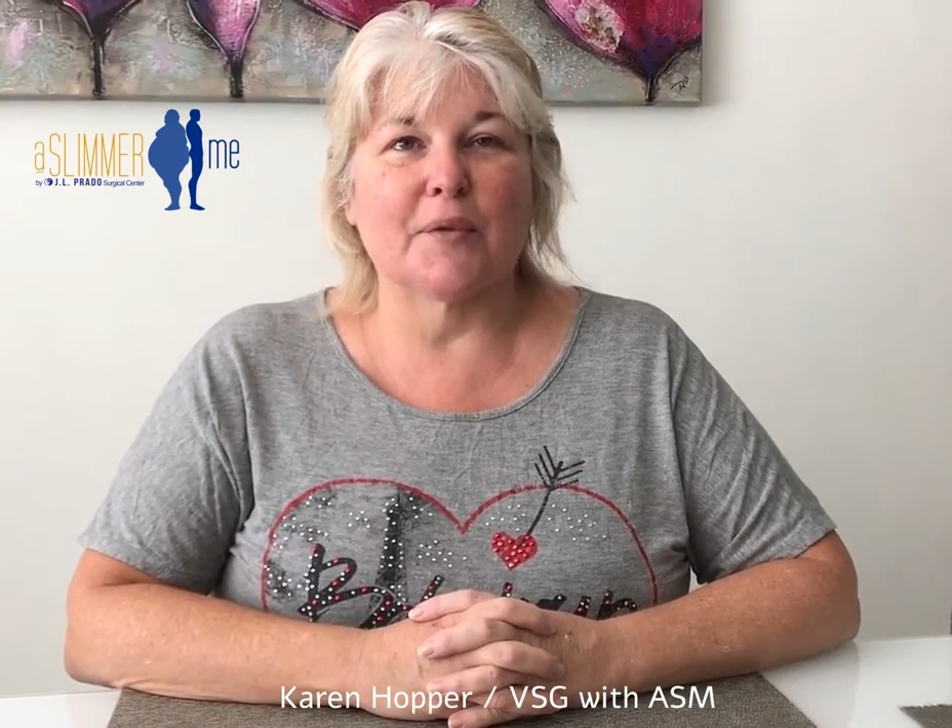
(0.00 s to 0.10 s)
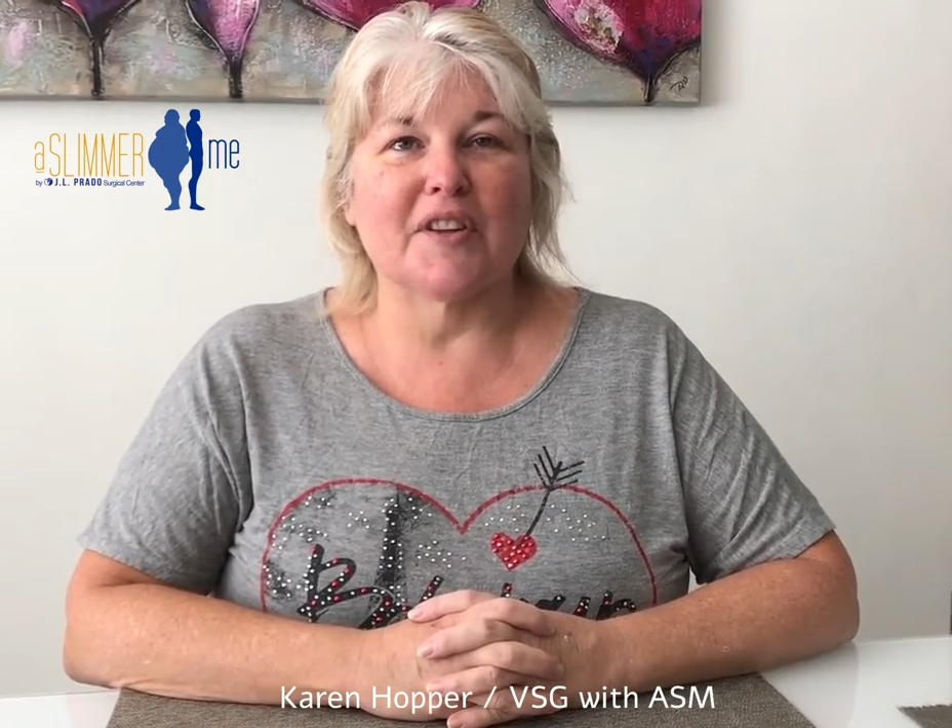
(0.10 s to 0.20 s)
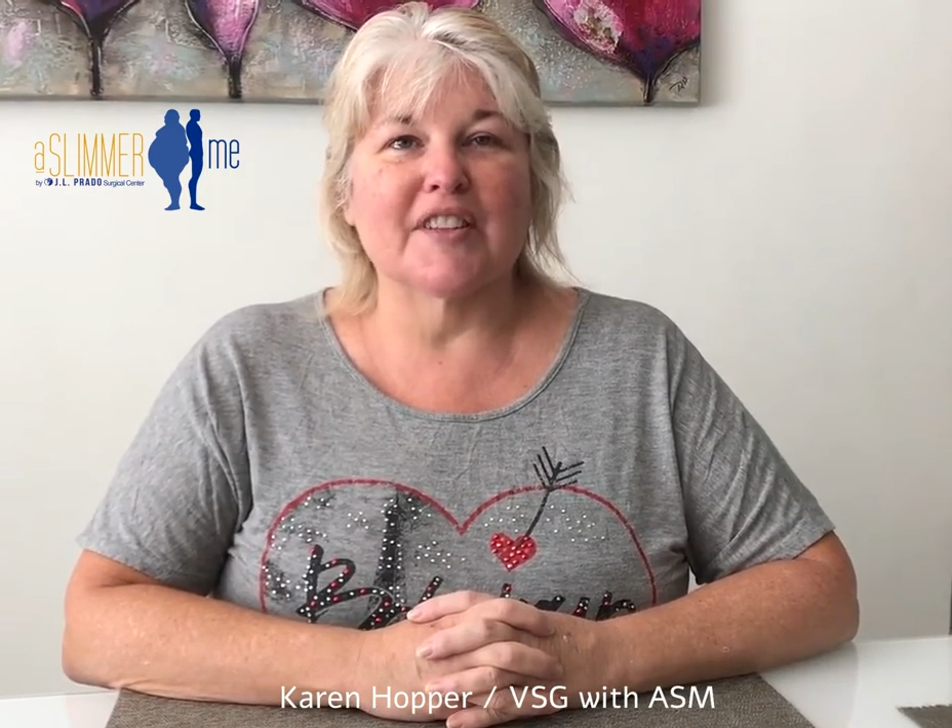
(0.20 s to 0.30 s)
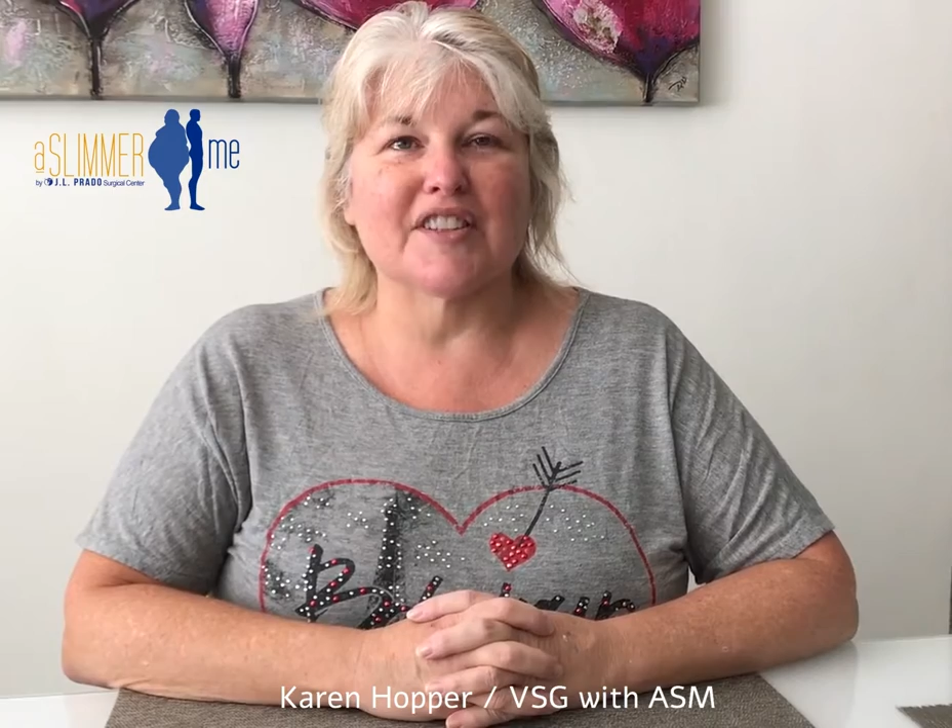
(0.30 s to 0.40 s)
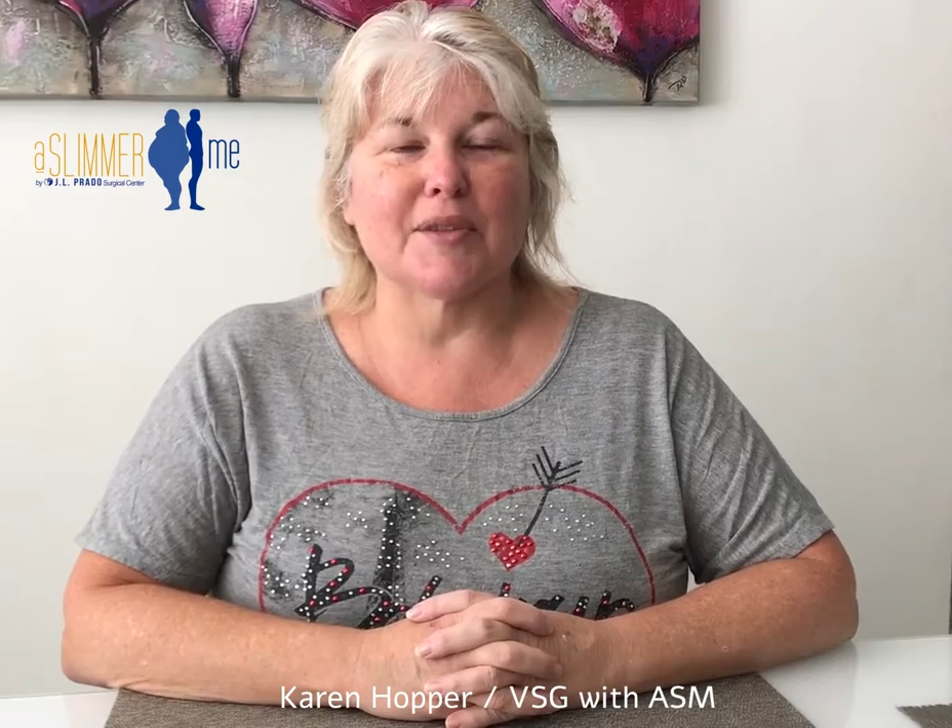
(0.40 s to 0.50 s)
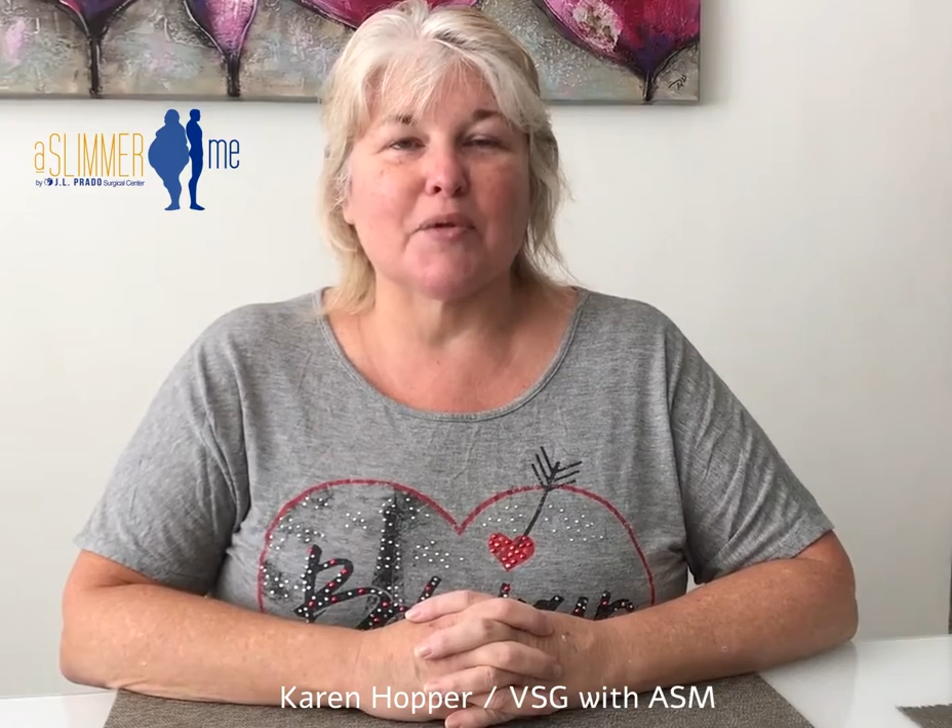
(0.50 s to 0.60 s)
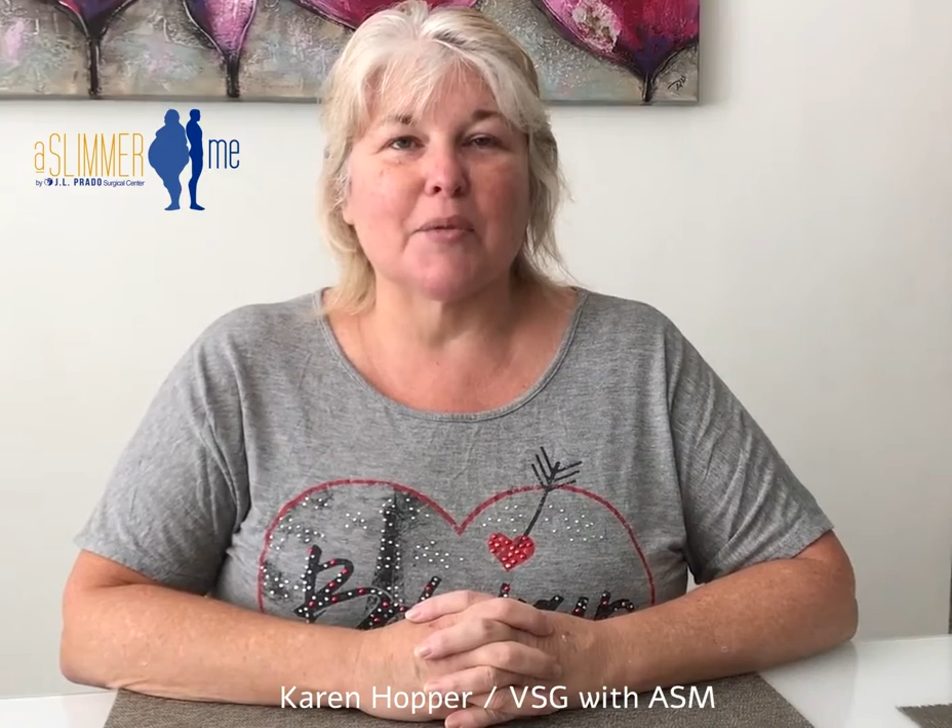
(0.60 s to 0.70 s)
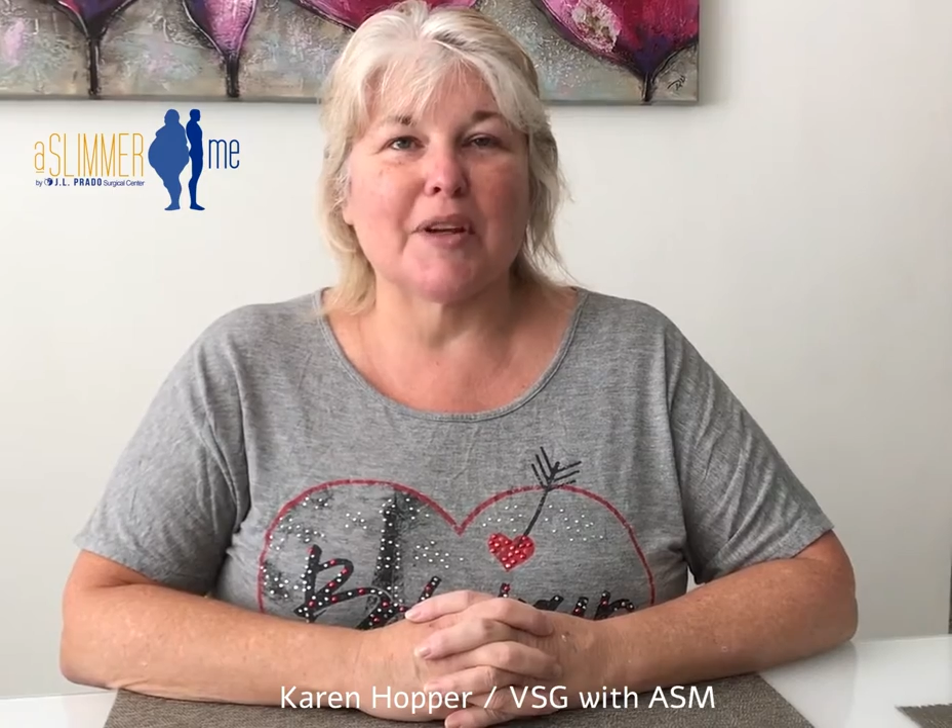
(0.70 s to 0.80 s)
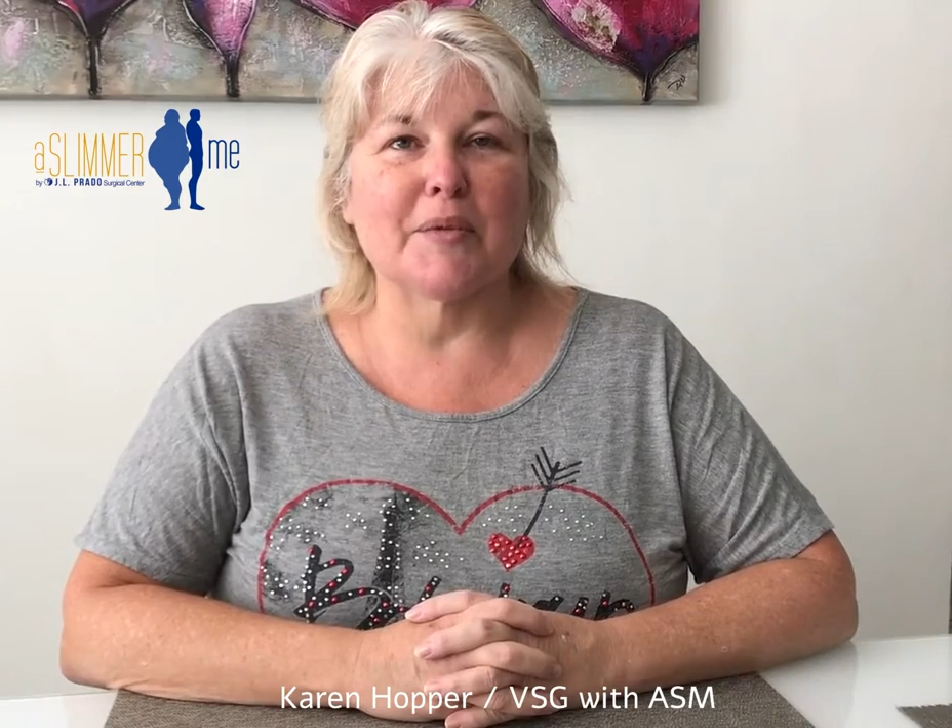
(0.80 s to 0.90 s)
with a Slimmer Me,